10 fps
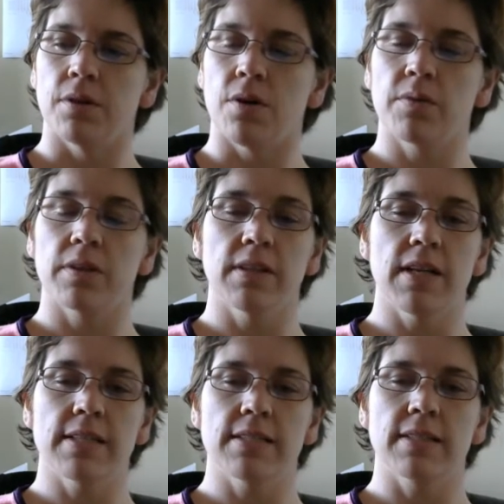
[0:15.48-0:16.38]
the
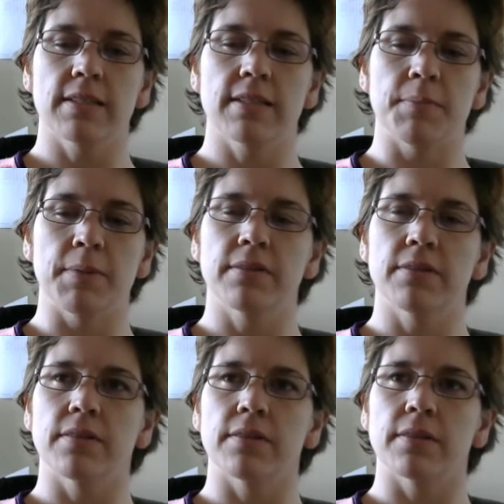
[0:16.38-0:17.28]
last 6
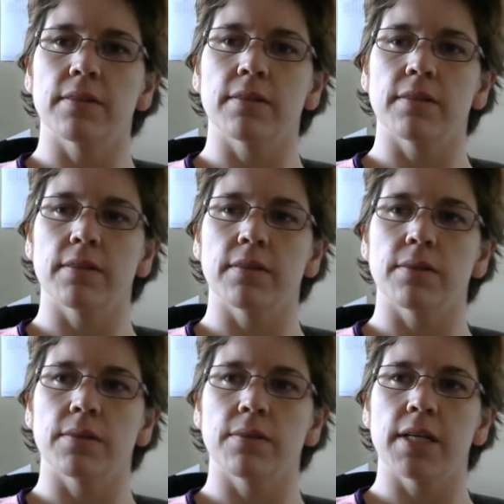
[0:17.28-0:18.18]
months,
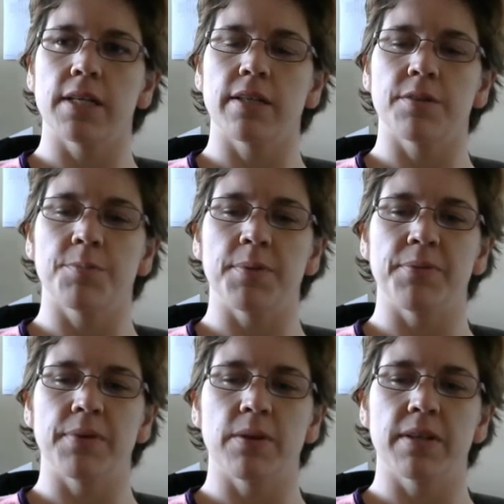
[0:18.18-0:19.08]
it has
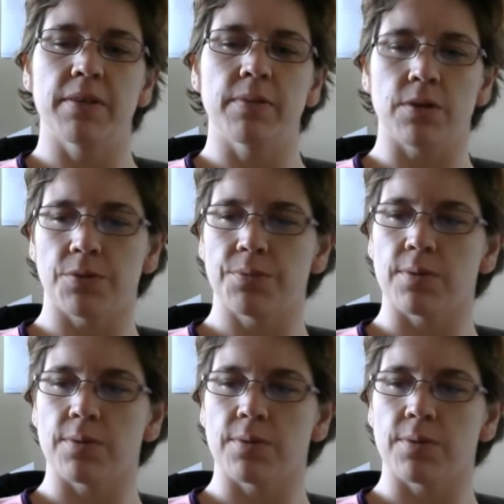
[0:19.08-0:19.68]
been very difficult